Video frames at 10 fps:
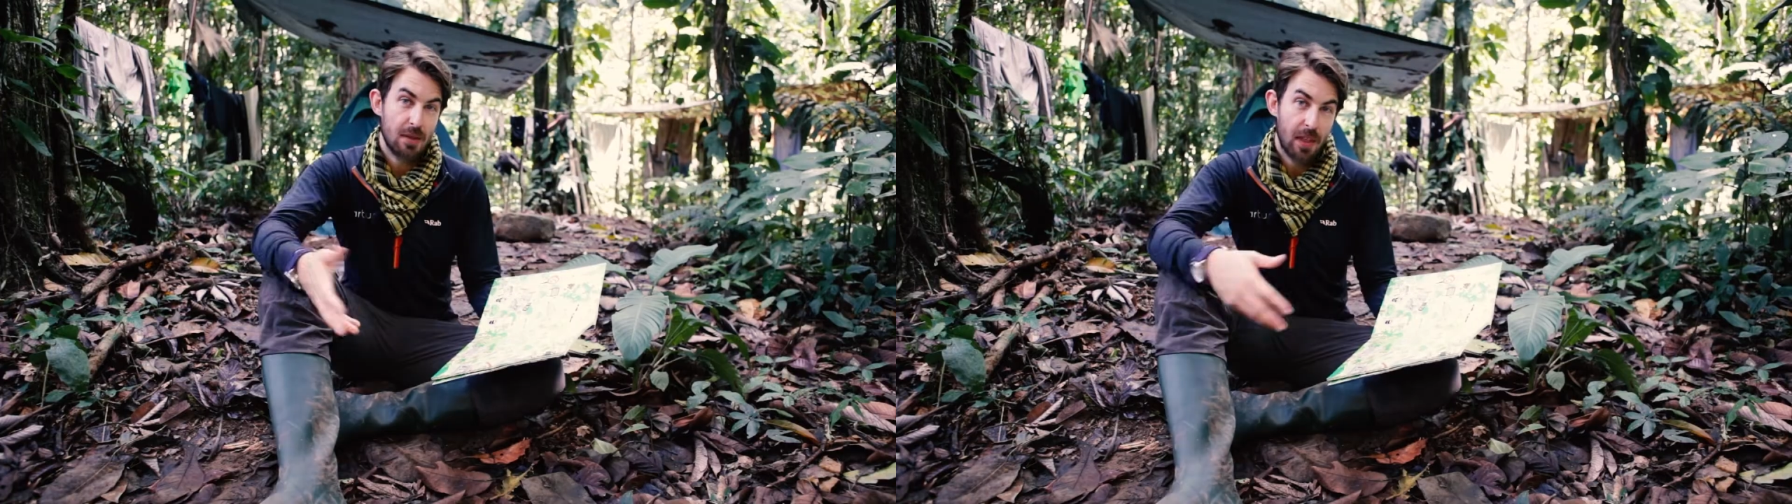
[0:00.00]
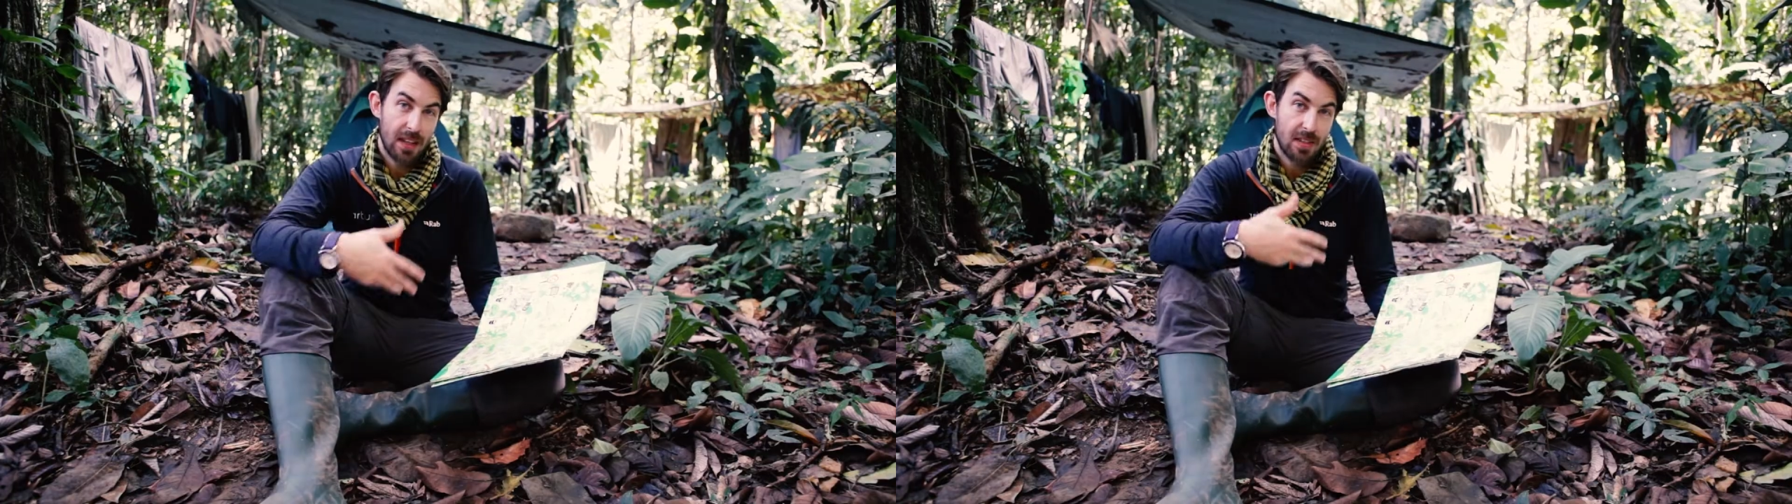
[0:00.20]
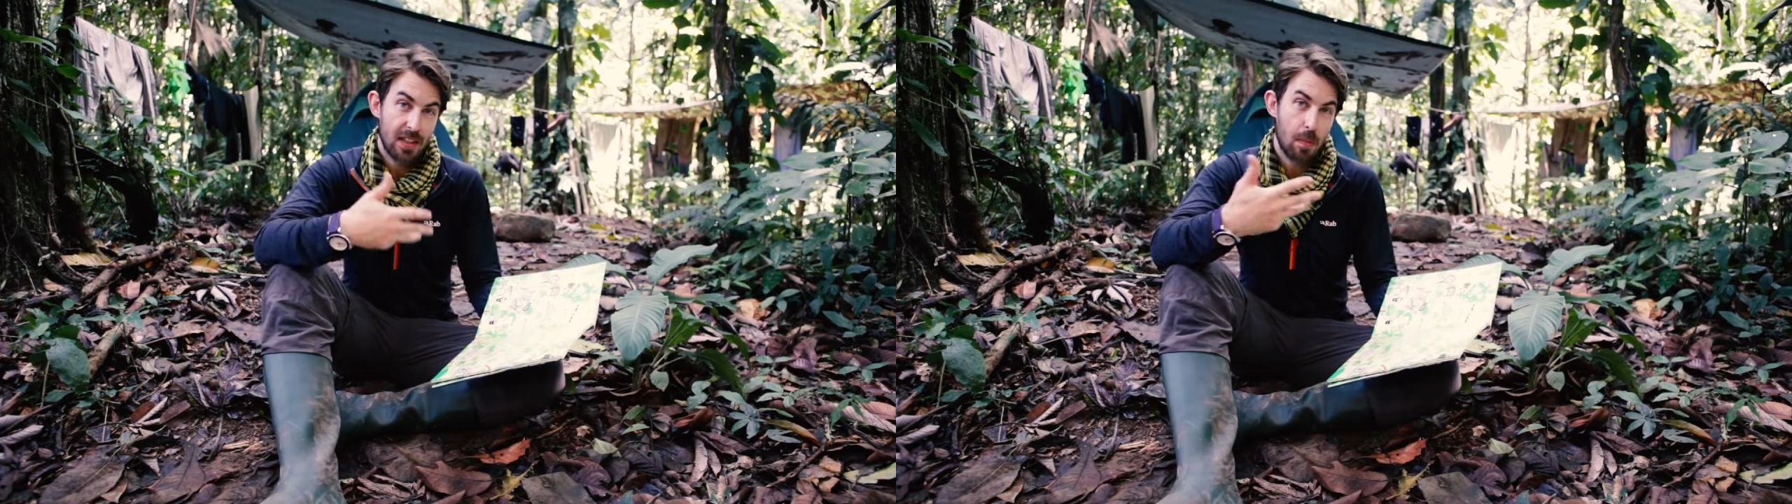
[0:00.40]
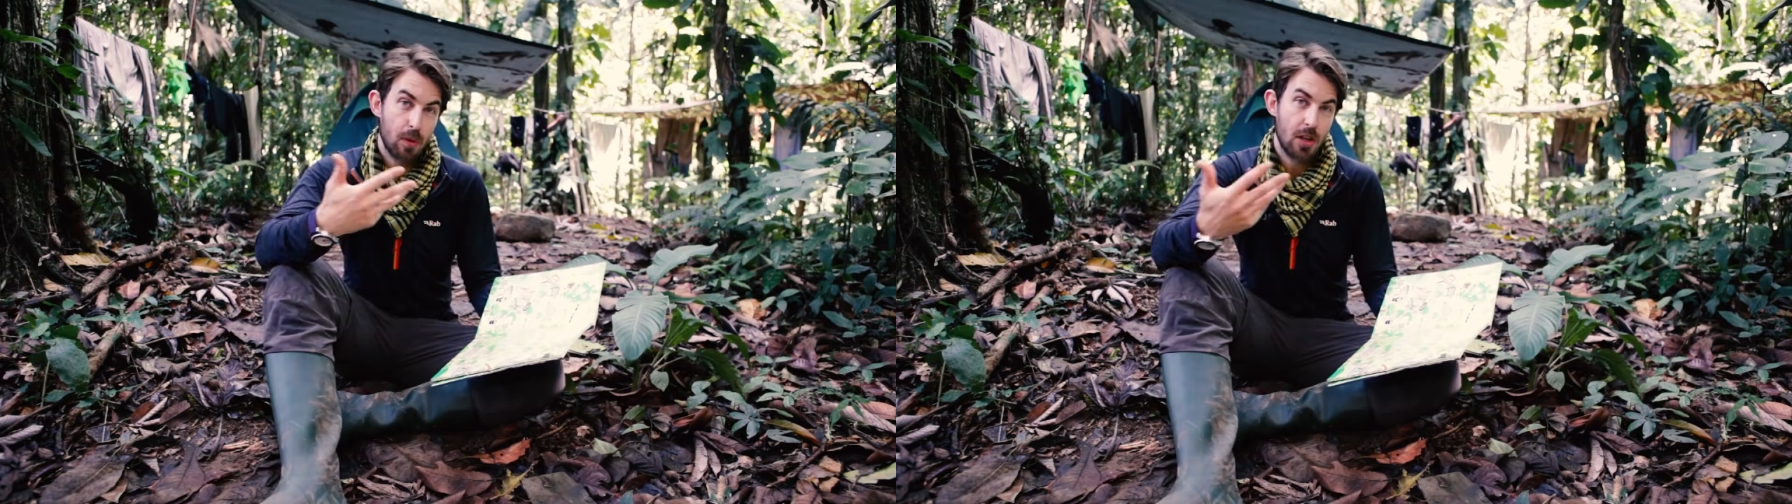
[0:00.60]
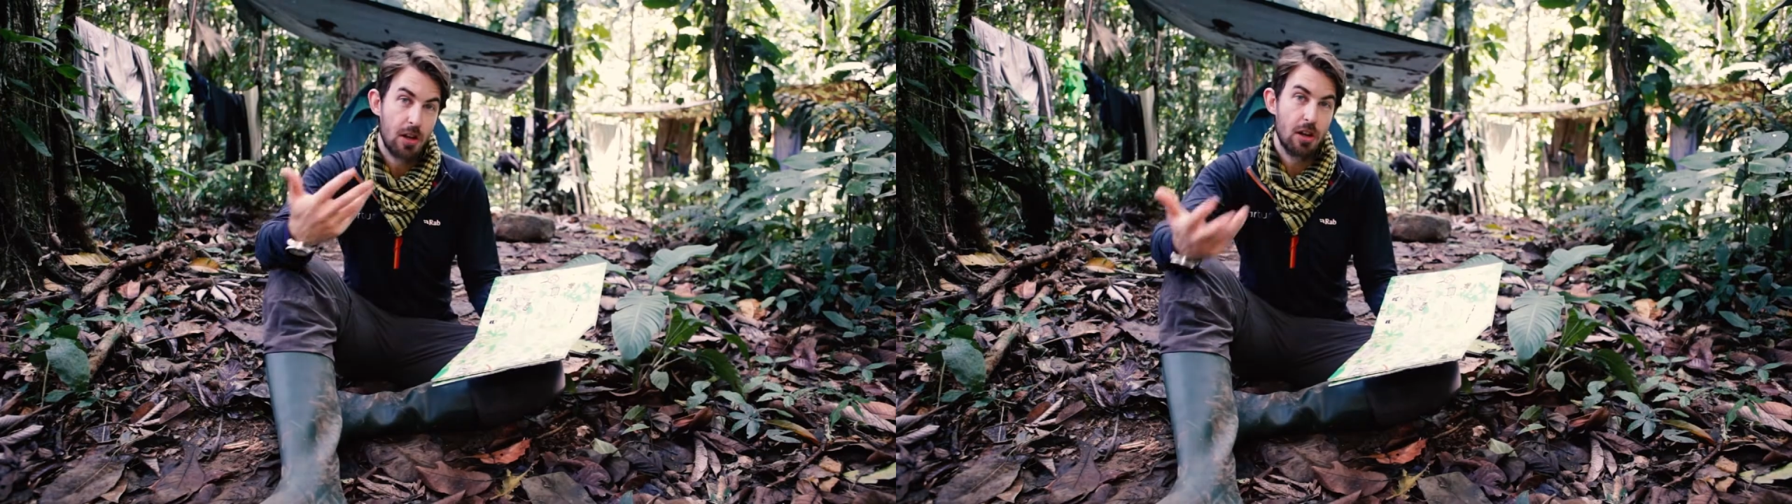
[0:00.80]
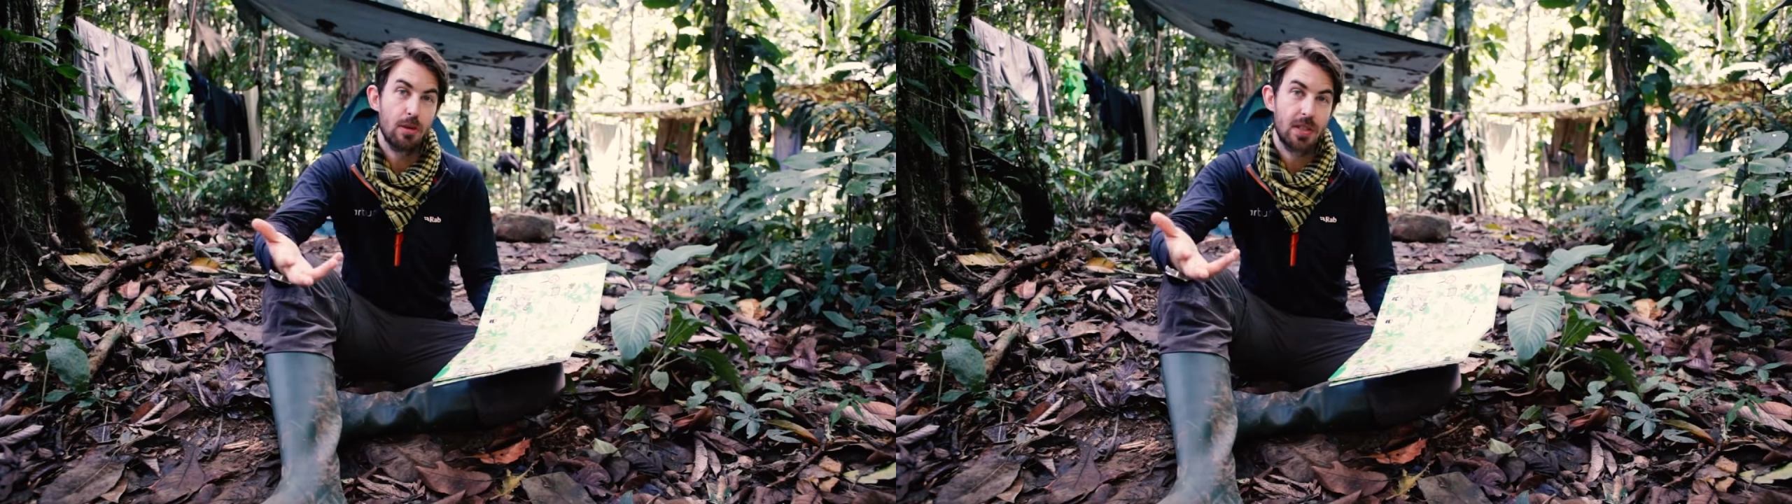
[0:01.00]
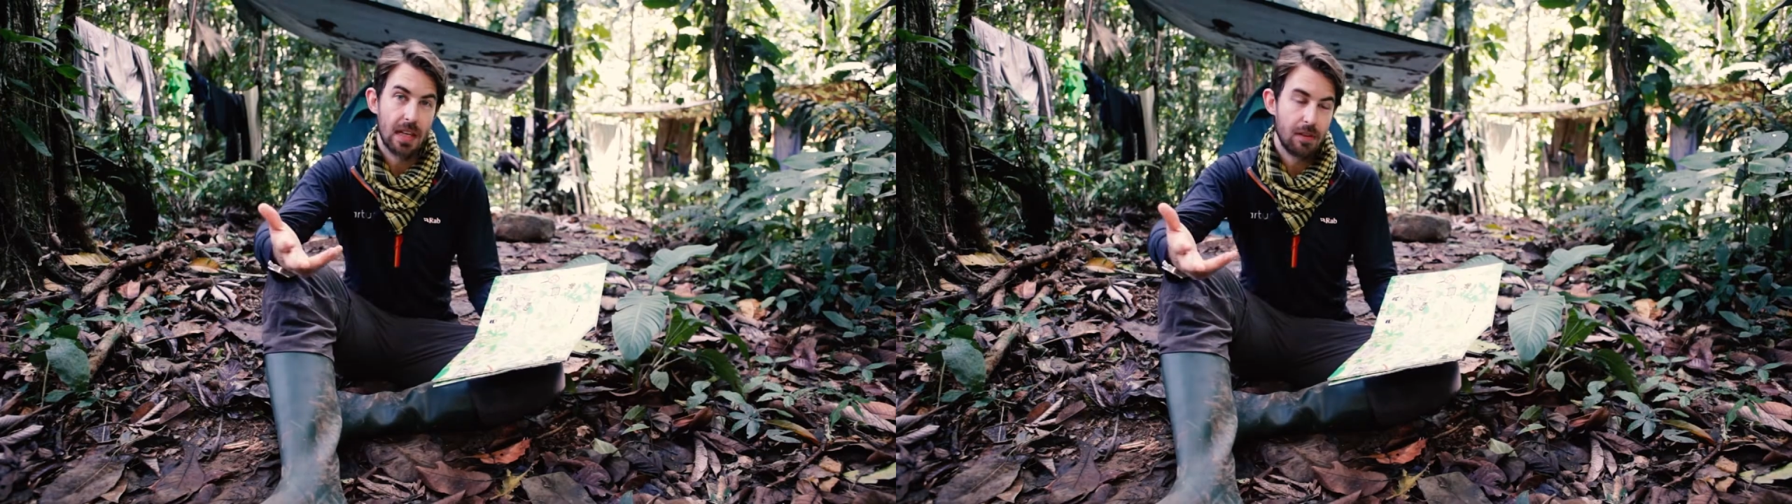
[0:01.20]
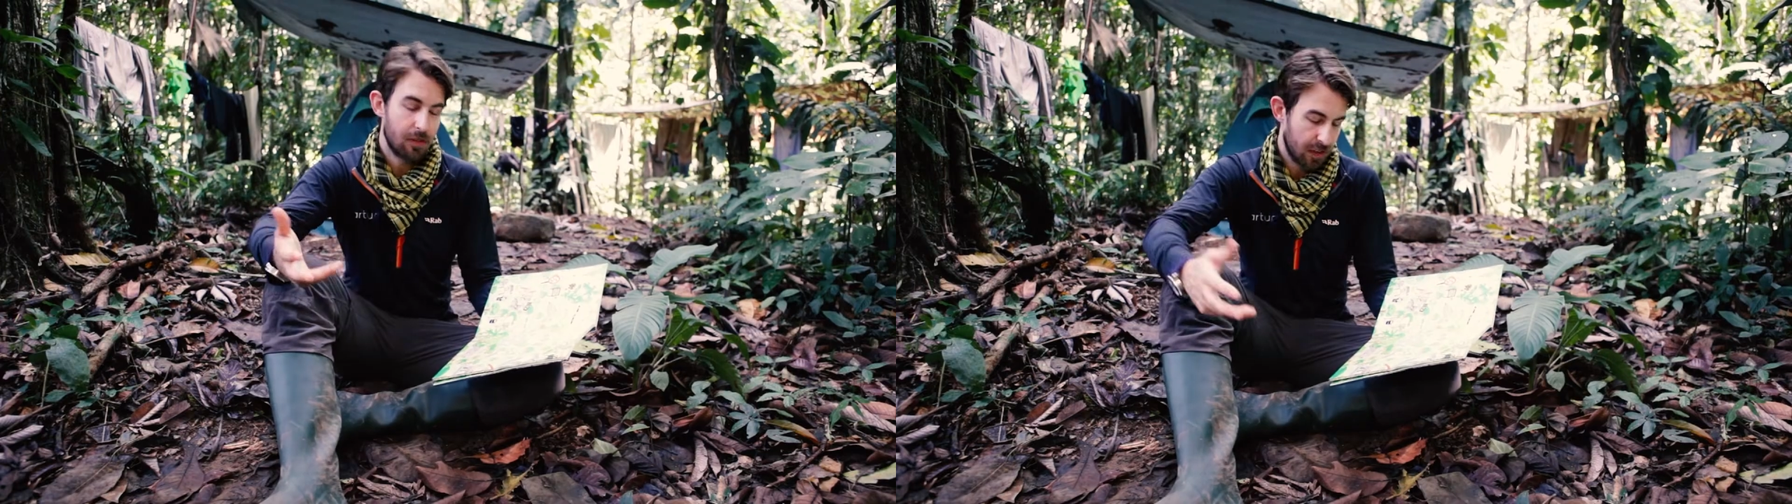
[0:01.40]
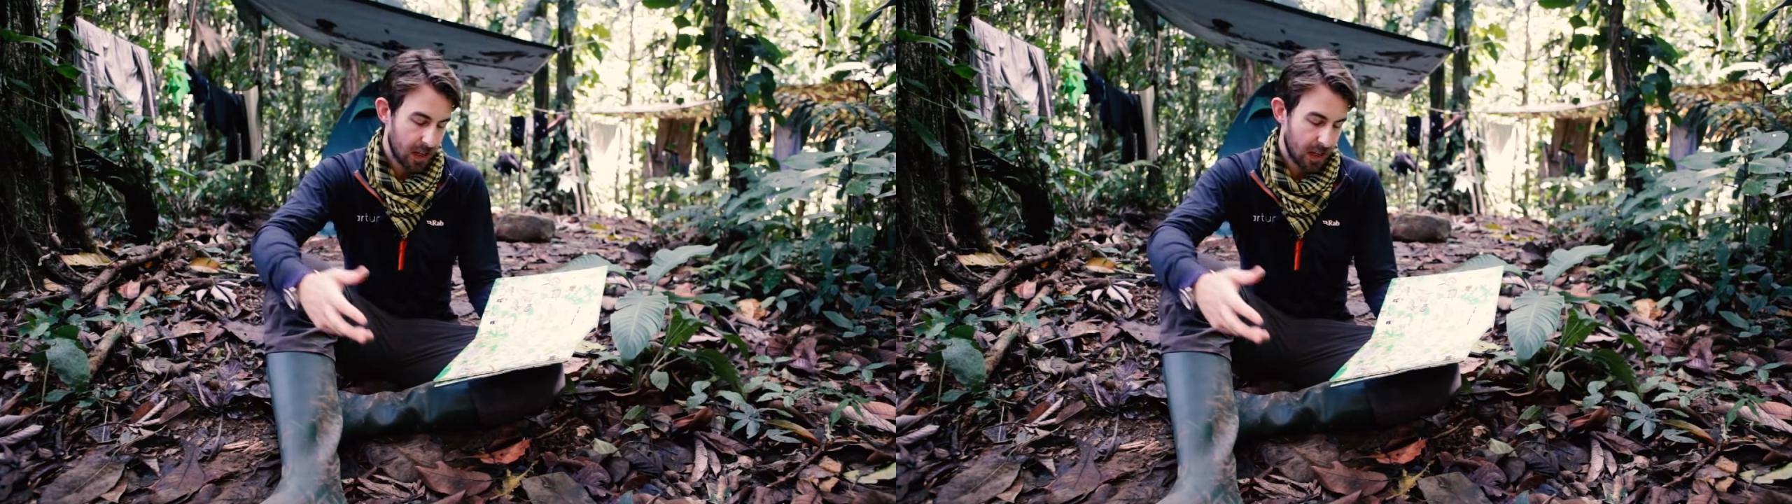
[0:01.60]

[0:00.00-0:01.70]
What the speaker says: things that's most elusive,